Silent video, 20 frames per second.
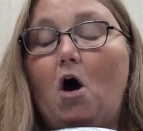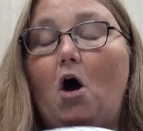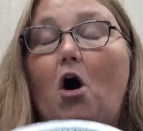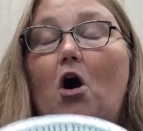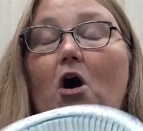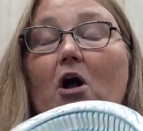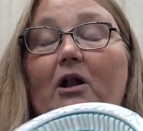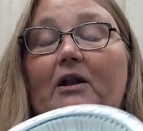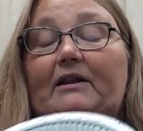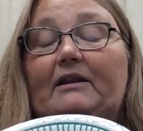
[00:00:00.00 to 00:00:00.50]

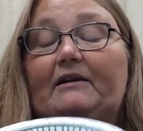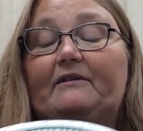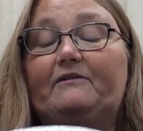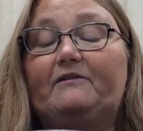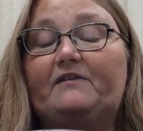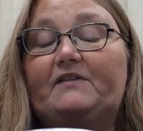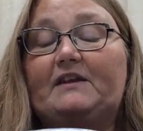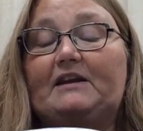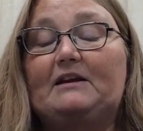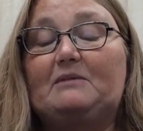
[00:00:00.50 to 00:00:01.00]
all
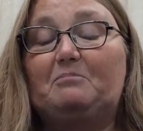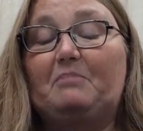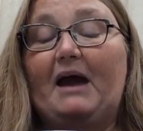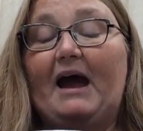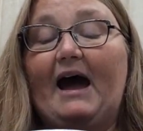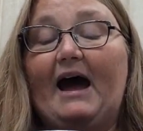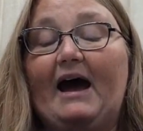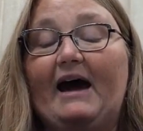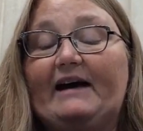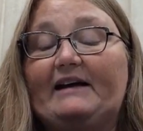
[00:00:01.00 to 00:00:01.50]
of the
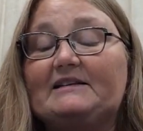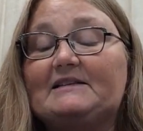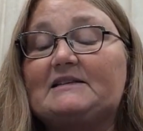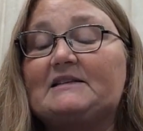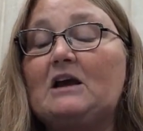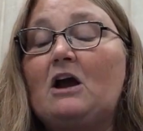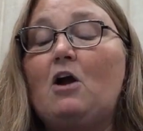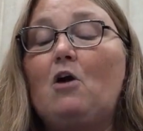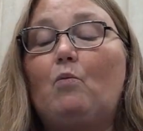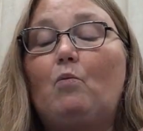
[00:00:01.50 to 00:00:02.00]
paths.